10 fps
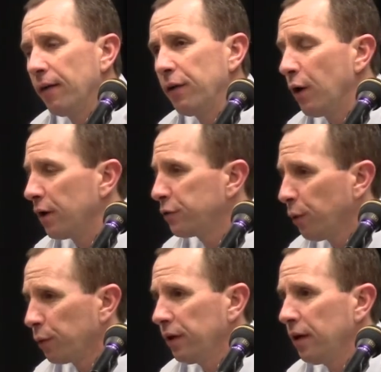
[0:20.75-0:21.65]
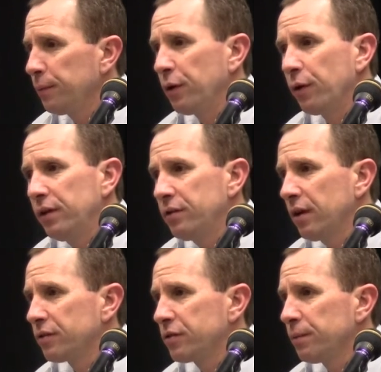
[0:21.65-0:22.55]
you know, I told him, you know, he's
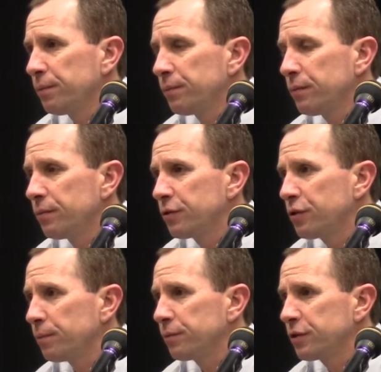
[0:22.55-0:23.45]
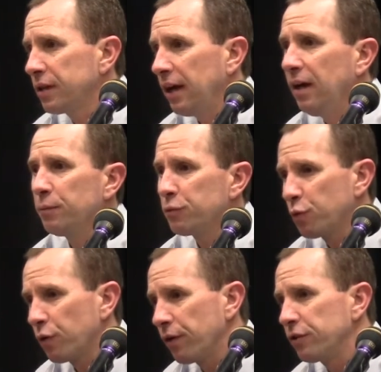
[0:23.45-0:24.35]
getting some schemes
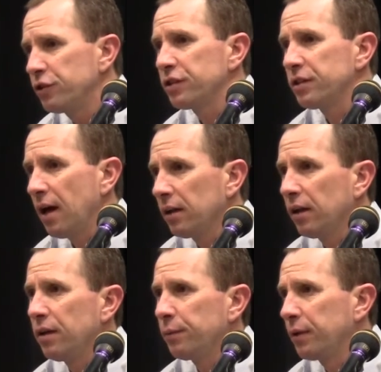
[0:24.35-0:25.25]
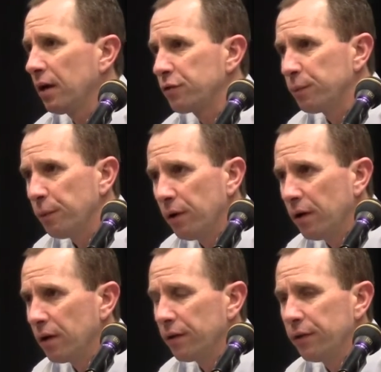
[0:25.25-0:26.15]
where they're just not letting him catch the
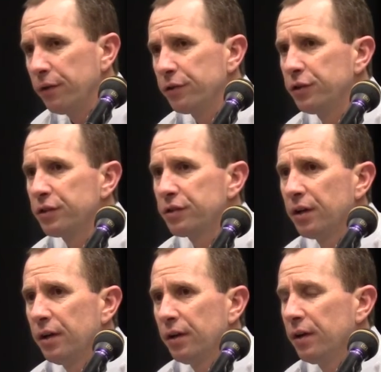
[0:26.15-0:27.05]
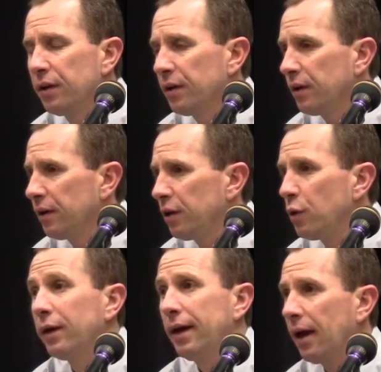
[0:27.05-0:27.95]
ball, and they're just. You
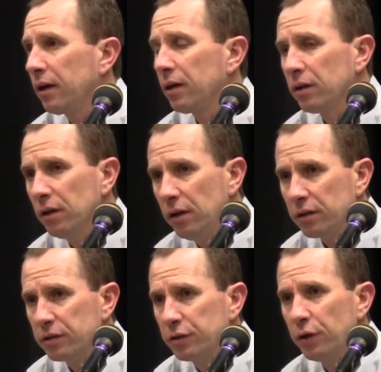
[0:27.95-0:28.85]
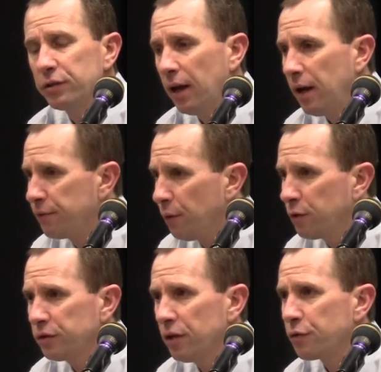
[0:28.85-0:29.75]
know, he can't get looks. So I said, hey,
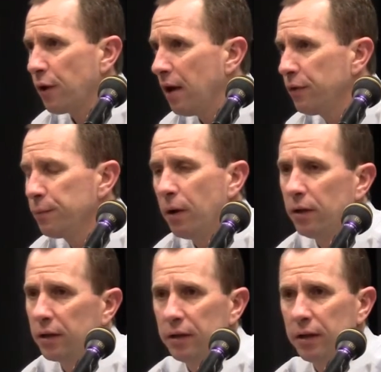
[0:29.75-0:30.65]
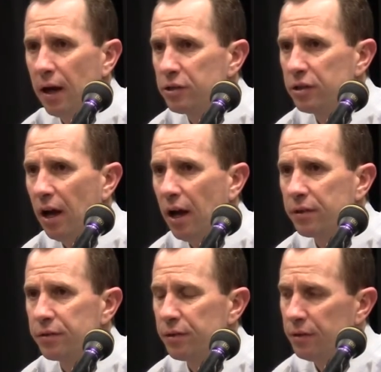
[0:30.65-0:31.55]
focus on driving the ball and getting guys
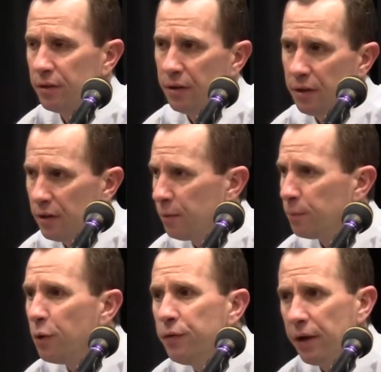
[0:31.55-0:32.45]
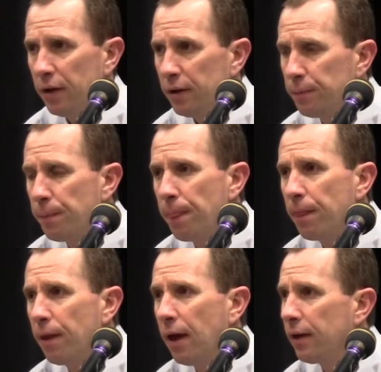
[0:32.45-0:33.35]
shots and moving it.
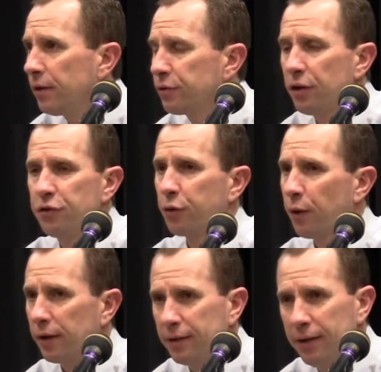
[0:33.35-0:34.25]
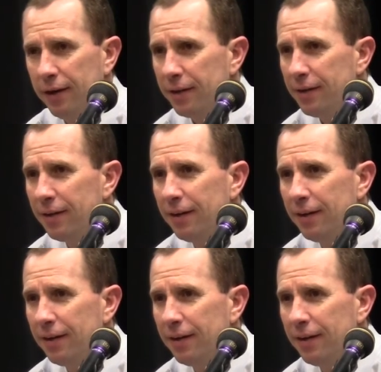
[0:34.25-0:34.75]
And he's such a great kid.